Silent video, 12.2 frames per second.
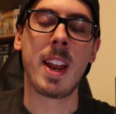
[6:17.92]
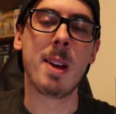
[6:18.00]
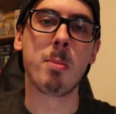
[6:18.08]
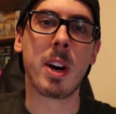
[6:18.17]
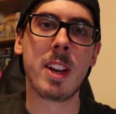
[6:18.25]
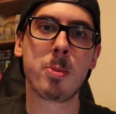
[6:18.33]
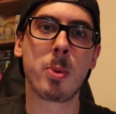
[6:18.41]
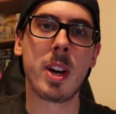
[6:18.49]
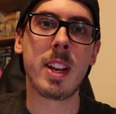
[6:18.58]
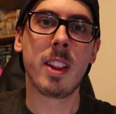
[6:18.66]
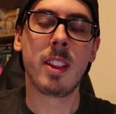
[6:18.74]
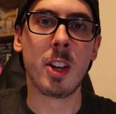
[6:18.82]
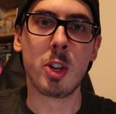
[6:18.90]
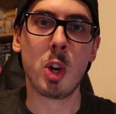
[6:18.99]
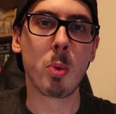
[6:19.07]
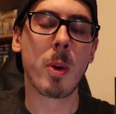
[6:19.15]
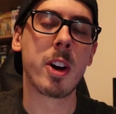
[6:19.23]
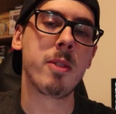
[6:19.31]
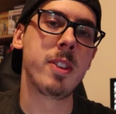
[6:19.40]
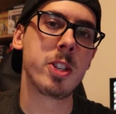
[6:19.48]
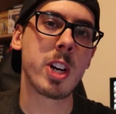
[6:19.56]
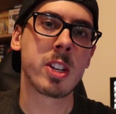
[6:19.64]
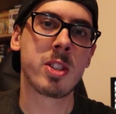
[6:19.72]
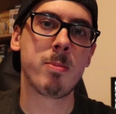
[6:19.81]
And then by this point, the new run of
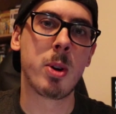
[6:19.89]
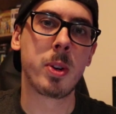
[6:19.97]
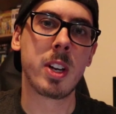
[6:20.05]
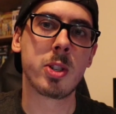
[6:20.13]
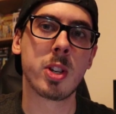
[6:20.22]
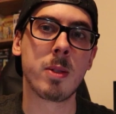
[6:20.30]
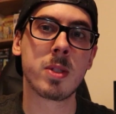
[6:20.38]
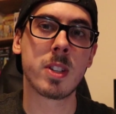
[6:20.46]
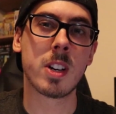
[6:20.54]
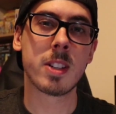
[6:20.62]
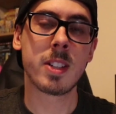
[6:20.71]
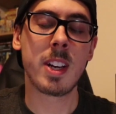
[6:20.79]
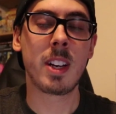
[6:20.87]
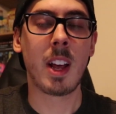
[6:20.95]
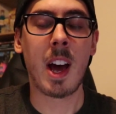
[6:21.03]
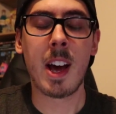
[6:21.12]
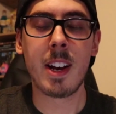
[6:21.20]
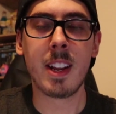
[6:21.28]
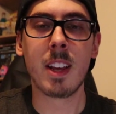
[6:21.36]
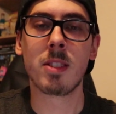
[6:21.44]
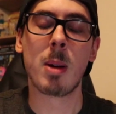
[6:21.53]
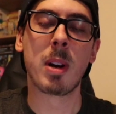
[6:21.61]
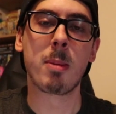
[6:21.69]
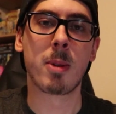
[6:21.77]
injection molding should have started and the
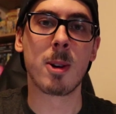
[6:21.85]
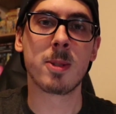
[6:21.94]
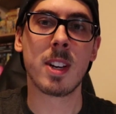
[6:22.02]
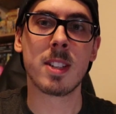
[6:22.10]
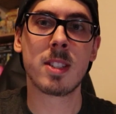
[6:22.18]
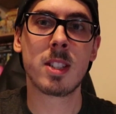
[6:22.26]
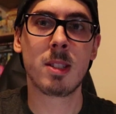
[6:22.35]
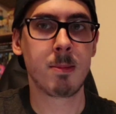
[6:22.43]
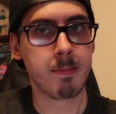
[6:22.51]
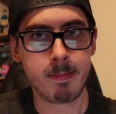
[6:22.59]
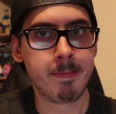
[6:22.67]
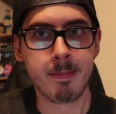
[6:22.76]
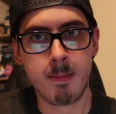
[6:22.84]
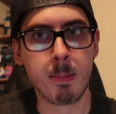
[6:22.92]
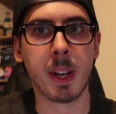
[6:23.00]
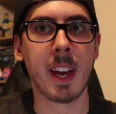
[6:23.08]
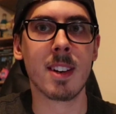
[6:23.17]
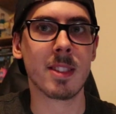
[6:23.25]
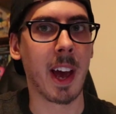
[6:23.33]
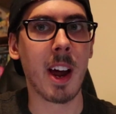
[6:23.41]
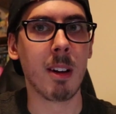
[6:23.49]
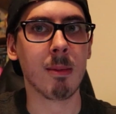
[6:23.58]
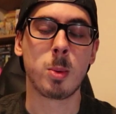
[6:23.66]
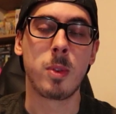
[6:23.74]
assembly process begins
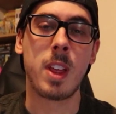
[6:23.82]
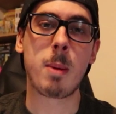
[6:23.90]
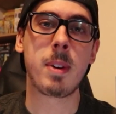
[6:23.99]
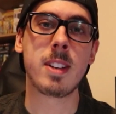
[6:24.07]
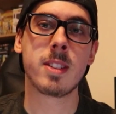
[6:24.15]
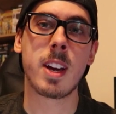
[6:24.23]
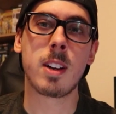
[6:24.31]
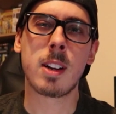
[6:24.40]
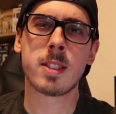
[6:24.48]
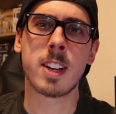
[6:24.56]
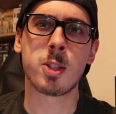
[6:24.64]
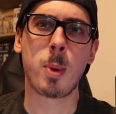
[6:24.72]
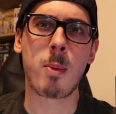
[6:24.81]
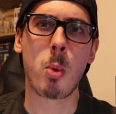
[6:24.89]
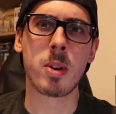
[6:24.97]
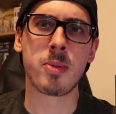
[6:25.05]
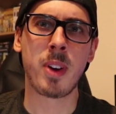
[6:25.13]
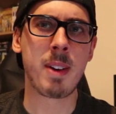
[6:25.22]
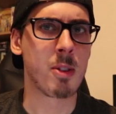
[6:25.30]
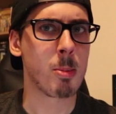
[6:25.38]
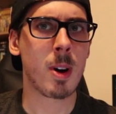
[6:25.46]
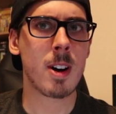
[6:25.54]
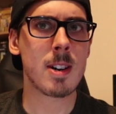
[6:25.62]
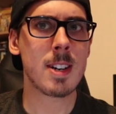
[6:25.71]
again. So with that being said, let's get to everyone's
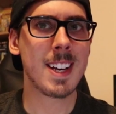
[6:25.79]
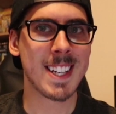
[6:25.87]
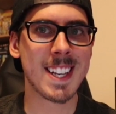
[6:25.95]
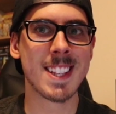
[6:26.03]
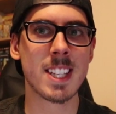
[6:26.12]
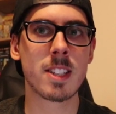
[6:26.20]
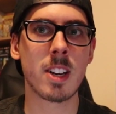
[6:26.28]
favorite part, the